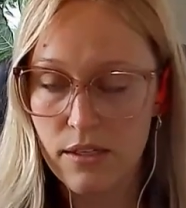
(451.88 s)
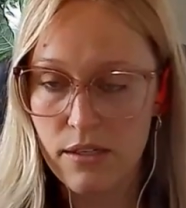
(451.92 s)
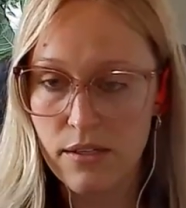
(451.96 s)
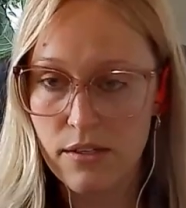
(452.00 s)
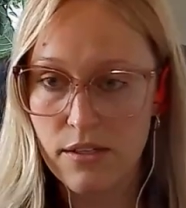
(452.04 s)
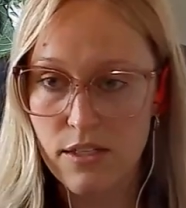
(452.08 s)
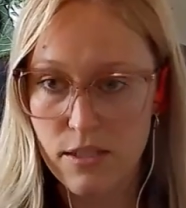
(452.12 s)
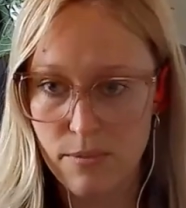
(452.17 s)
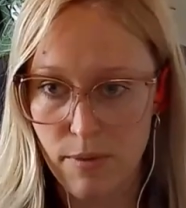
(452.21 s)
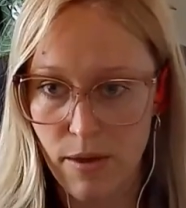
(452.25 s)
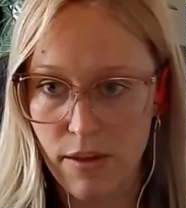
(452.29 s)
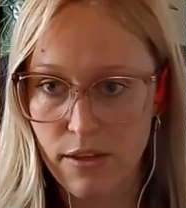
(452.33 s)

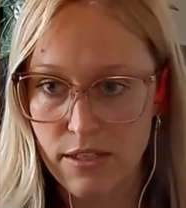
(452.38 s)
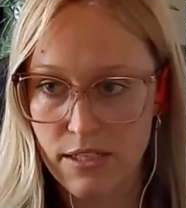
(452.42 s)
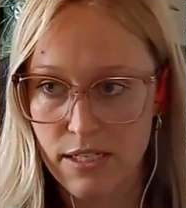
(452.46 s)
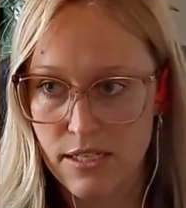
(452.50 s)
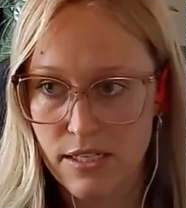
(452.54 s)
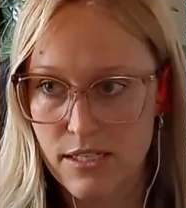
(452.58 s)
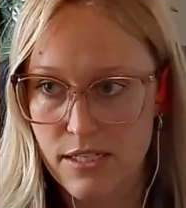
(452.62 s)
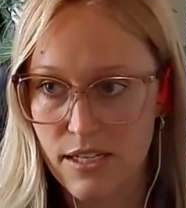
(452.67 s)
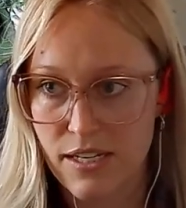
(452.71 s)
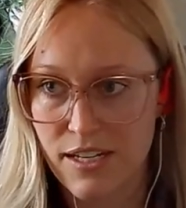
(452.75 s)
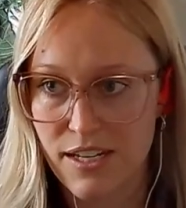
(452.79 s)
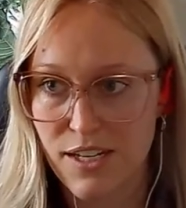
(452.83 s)
small
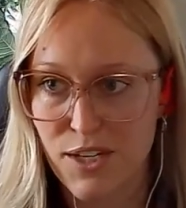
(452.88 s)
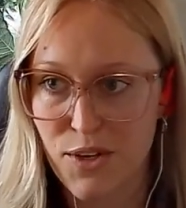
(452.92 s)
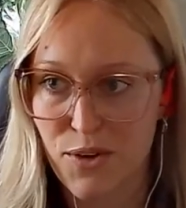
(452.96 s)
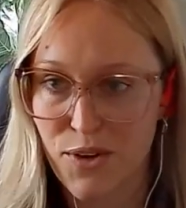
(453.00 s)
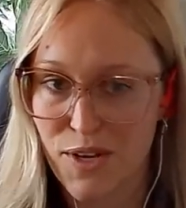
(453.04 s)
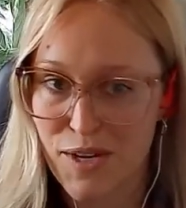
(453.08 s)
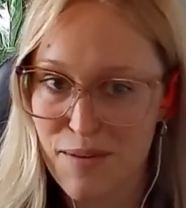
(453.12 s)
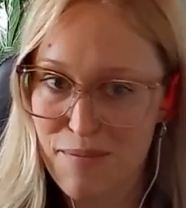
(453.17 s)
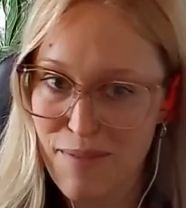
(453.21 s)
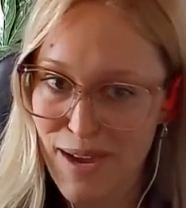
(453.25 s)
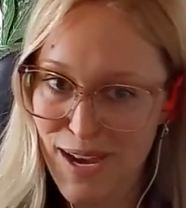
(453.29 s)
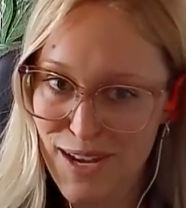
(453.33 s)
intestine. And you can
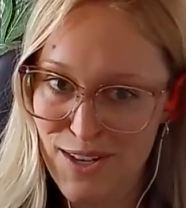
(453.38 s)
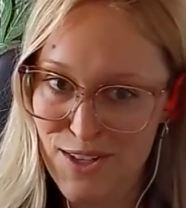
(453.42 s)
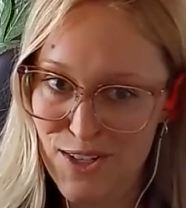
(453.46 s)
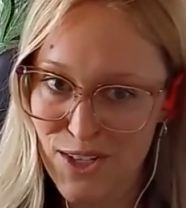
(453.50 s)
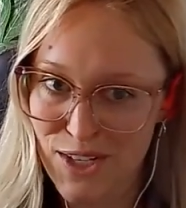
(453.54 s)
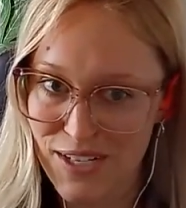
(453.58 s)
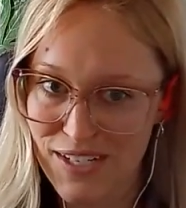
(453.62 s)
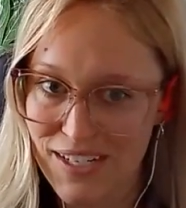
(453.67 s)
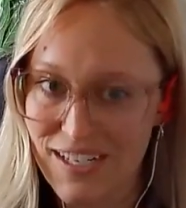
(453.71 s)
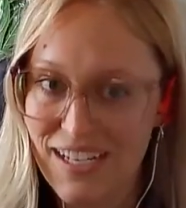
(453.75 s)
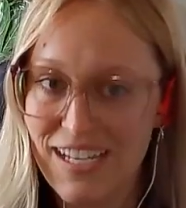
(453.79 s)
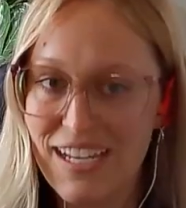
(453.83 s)

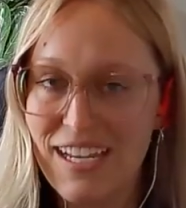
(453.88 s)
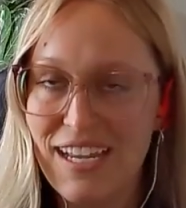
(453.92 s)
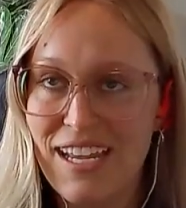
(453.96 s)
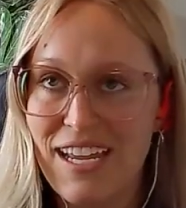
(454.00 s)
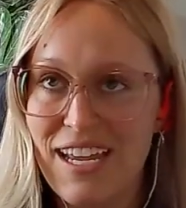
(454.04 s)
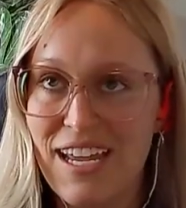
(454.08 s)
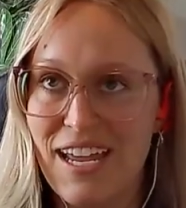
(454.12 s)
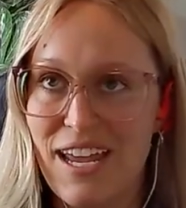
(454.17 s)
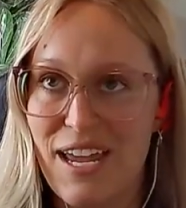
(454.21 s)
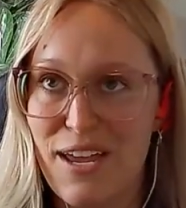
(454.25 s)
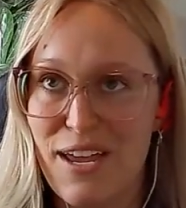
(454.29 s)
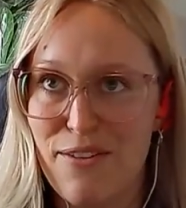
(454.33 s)
imagine
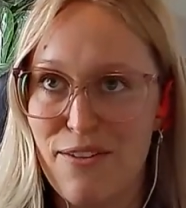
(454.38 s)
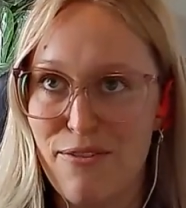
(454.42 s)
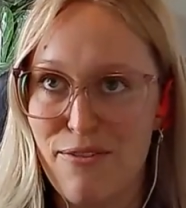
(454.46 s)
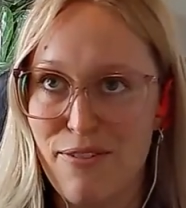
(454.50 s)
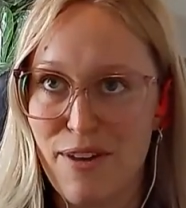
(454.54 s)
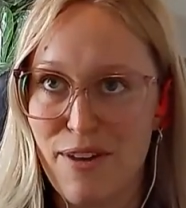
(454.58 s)
if,